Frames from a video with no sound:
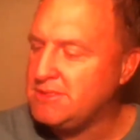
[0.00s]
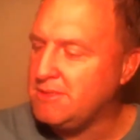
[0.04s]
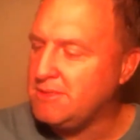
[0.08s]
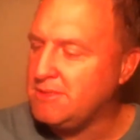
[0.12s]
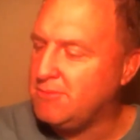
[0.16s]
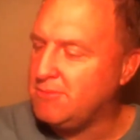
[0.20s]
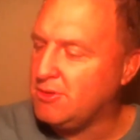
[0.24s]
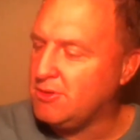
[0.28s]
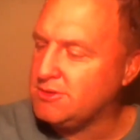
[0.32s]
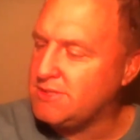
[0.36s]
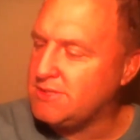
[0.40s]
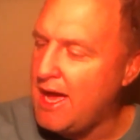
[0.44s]
and
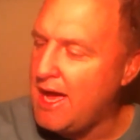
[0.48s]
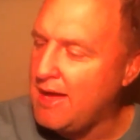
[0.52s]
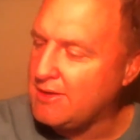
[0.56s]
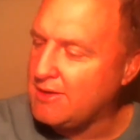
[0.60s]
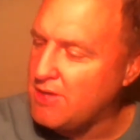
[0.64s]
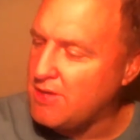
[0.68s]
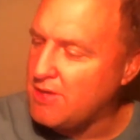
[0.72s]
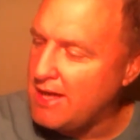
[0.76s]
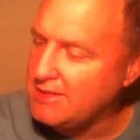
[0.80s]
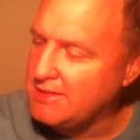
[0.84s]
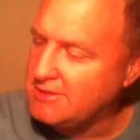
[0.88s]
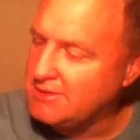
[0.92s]
Bulls
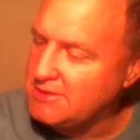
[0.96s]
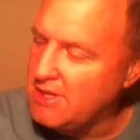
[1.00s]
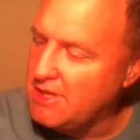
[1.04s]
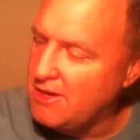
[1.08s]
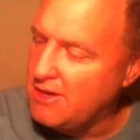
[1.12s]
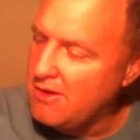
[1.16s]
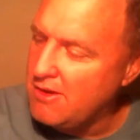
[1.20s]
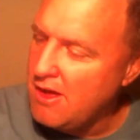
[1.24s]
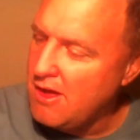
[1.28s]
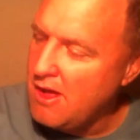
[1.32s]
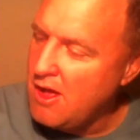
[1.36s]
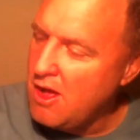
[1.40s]
outright.
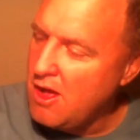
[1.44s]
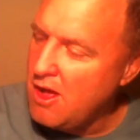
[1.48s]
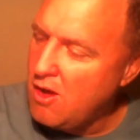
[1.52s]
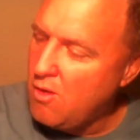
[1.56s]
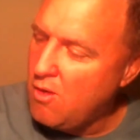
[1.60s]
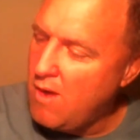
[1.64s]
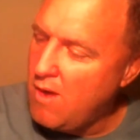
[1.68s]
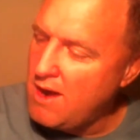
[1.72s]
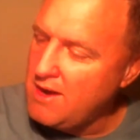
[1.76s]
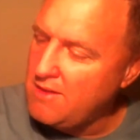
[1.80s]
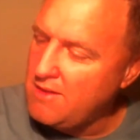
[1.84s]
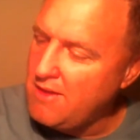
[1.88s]
So
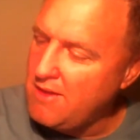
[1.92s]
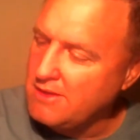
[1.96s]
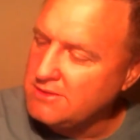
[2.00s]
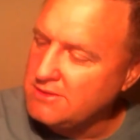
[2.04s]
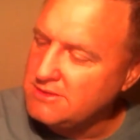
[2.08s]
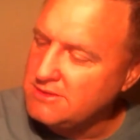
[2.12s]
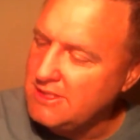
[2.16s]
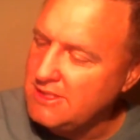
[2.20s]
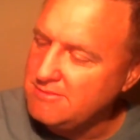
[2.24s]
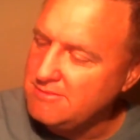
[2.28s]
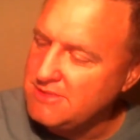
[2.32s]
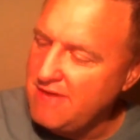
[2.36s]
one of those
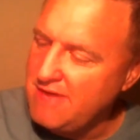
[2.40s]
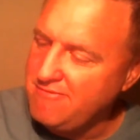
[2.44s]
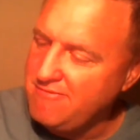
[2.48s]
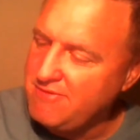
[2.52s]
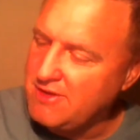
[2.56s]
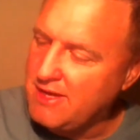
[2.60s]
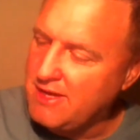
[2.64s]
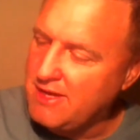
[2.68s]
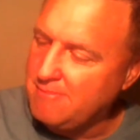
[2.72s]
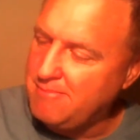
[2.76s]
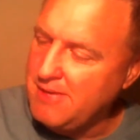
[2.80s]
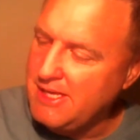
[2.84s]
teams have
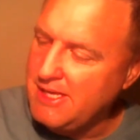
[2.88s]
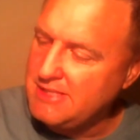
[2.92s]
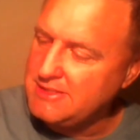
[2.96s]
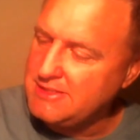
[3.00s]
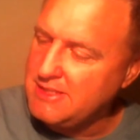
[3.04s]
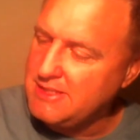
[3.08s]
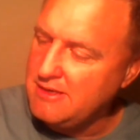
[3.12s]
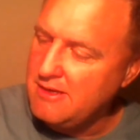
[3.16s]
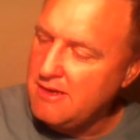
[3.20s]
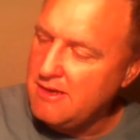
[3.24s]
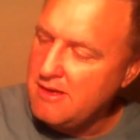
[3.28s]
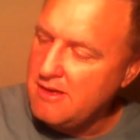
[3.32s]
to get
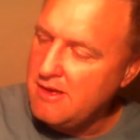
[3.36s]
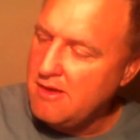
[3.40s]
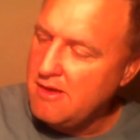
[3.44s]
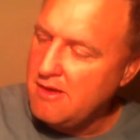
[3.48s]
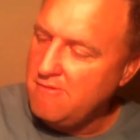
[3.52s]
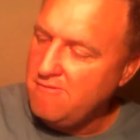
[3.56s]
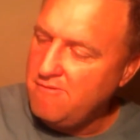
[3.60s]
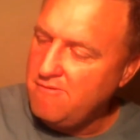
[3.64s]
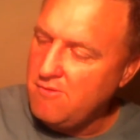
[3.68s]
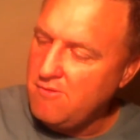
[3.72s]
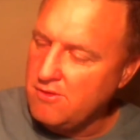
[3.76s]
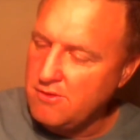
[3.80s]
beaten
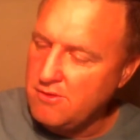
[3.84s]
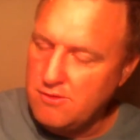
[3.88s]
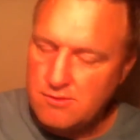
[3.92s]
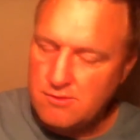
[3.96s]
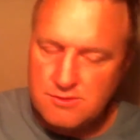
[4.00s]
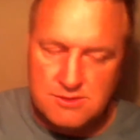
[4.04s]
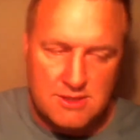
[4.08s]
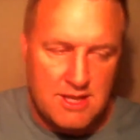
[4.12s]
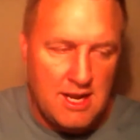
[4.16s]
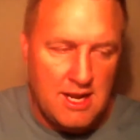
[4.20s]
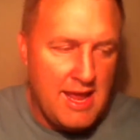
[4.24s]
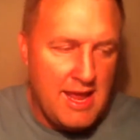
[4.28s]
for
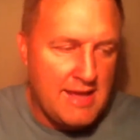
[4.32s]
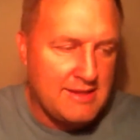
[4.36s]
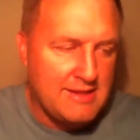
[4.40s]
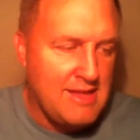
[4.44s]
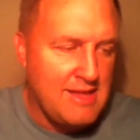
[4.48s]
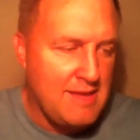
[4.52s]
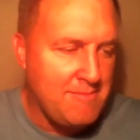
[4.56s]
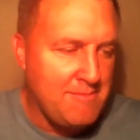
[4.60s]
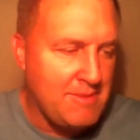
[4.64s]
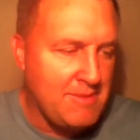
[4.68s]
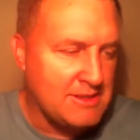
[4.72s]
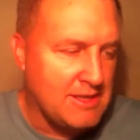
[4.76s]
you to collect
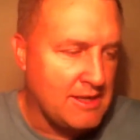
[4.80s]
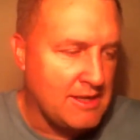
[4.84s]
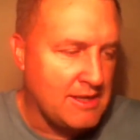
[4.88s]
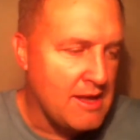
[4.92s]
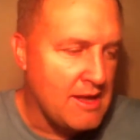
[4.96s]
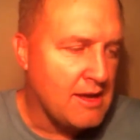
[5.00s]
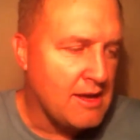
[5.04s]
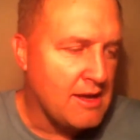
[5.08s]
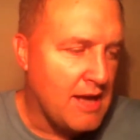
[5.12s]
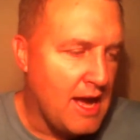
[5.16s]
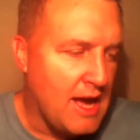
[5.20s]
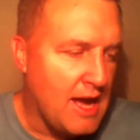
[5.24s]
there. But
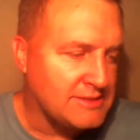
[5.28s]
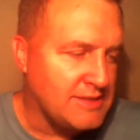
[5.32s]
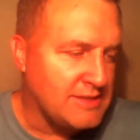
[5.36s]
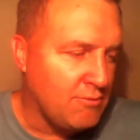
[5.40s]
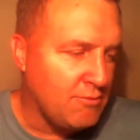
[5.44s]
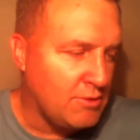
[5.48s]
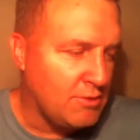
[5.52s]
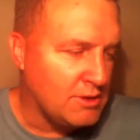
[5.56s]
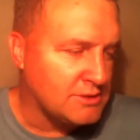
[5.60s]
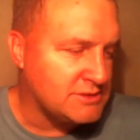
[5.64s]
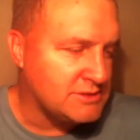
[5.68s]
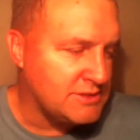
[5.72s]
guys, I
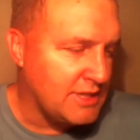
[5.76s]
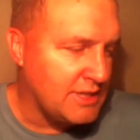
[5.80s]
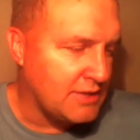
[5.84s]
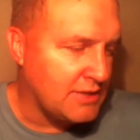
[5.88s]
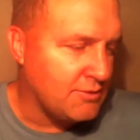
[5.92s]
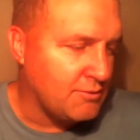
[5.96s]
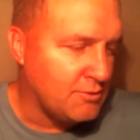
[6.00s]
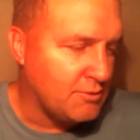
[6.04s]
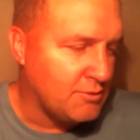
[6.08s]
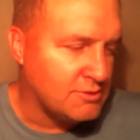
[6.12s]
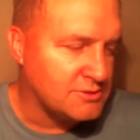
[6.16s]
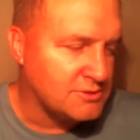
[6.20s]
will stick
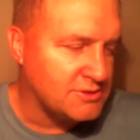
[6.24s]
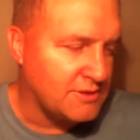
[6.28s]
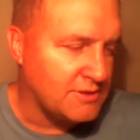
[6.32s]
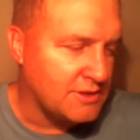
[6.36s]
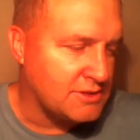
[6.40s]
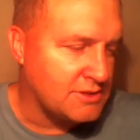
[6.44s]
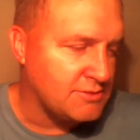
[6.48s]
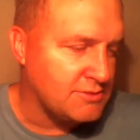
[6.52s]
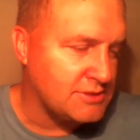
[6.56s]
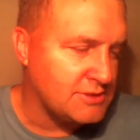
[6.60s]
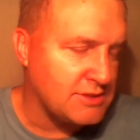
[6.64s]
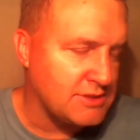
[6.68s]
the rules of the
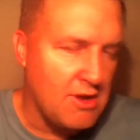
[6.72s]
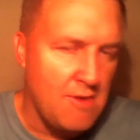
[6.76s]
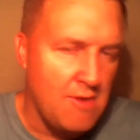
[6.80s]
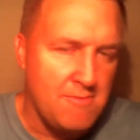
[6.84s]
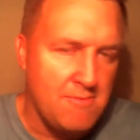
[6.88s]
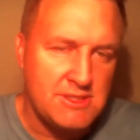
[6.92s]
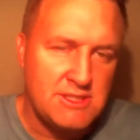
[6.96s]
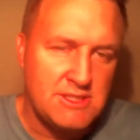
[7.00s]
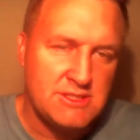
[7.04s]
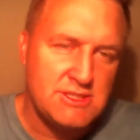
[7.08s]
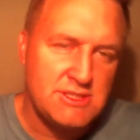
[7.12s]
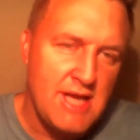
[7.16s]
Twitter
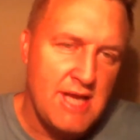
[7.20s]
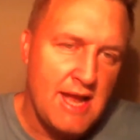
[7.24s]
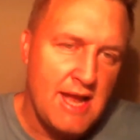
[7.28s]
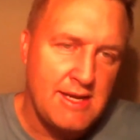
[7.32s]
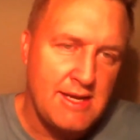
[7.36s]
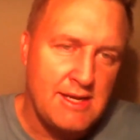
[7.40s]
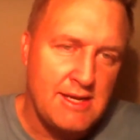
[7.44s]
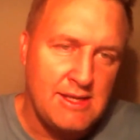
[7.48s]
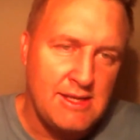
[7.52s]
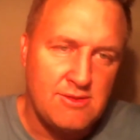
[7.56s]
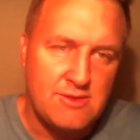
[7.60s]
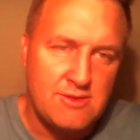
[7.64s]
competition
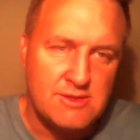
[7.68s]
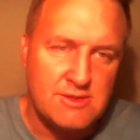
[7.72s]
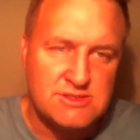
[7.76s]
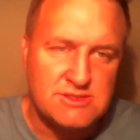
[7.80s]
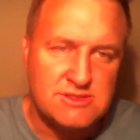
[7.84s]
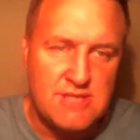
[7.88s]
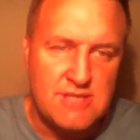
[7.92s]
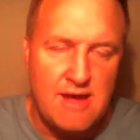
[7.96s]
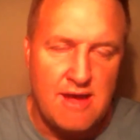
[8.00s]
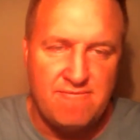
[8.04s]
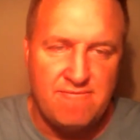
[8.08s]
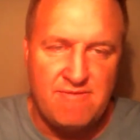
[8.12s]
underneath
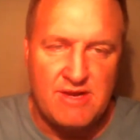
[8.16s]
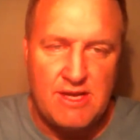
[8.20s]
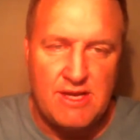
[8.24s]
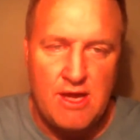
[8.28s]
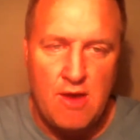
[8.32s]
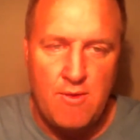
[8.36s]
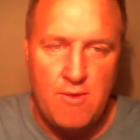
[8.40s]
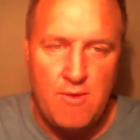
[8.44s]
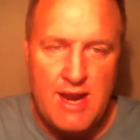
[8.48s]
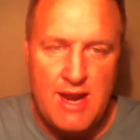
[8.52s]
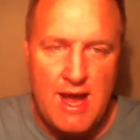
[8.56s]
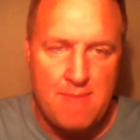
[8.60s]
this
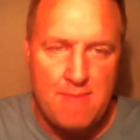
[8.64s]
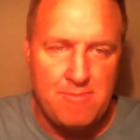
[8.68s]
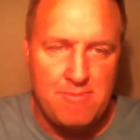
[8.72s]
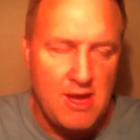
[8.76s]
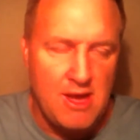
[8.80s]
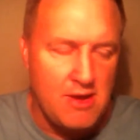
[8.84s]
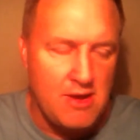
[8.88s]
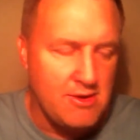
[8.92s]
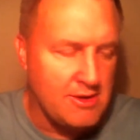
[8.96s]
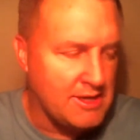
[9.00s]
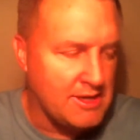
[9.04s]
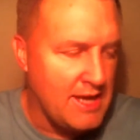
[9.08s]
video when I
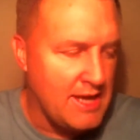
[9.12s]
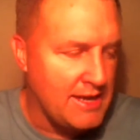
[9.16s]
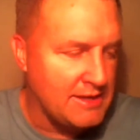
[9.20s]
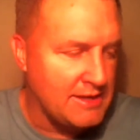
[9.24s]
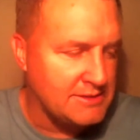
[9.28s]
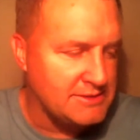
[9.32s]
upload it later